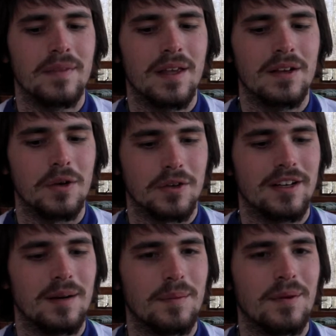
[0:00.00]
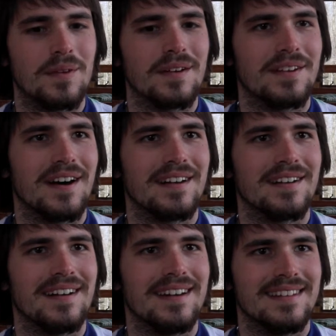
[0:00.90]
an older couple, their daughter,
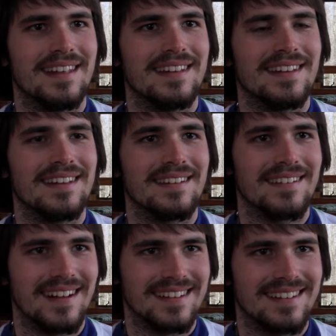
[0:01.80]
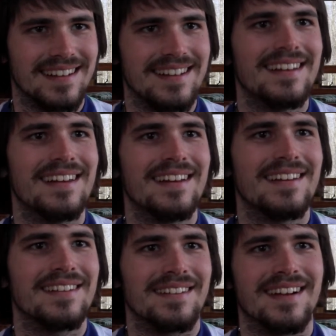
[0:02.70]
and then their grandson.
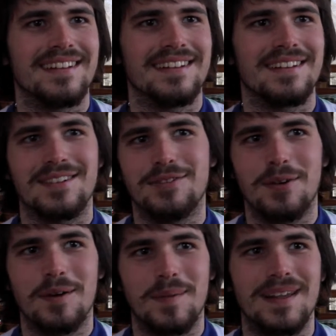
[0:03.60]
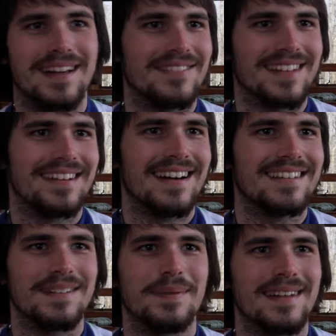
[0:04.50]
The grandson's only 4, but he comes to class
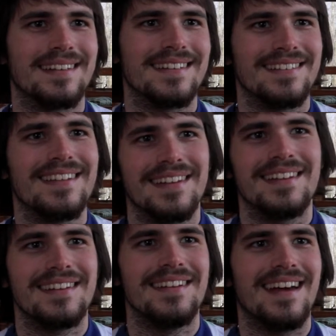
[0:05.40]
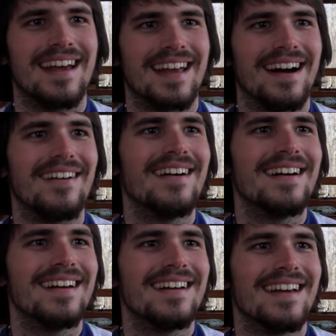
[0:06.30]
just to hang out.
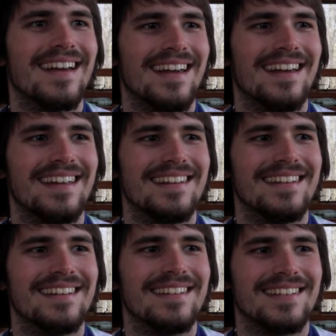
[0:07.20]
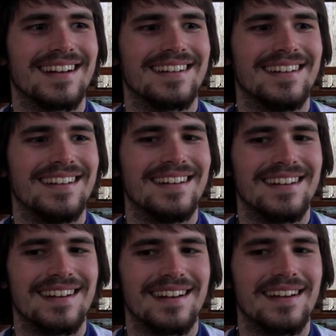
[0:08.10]
And there's actually
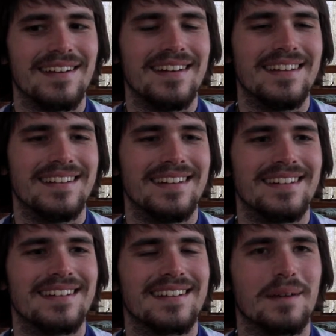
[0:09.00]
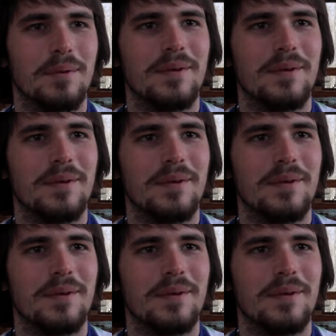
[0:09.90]
an instance a couple